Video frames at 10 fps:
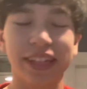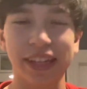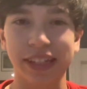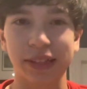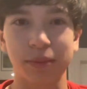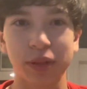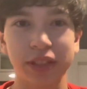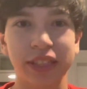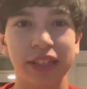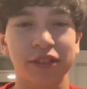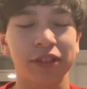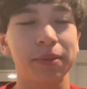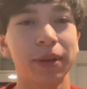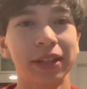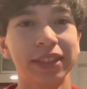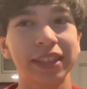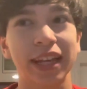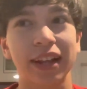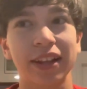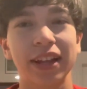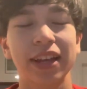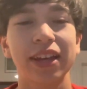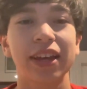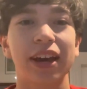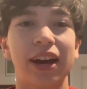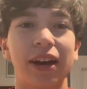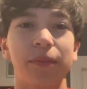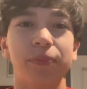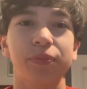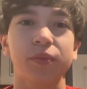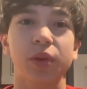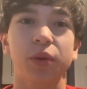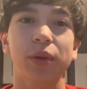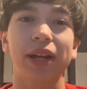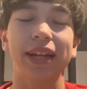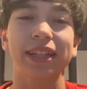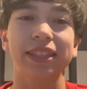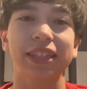this is a multi-year rebuild still. We're not just going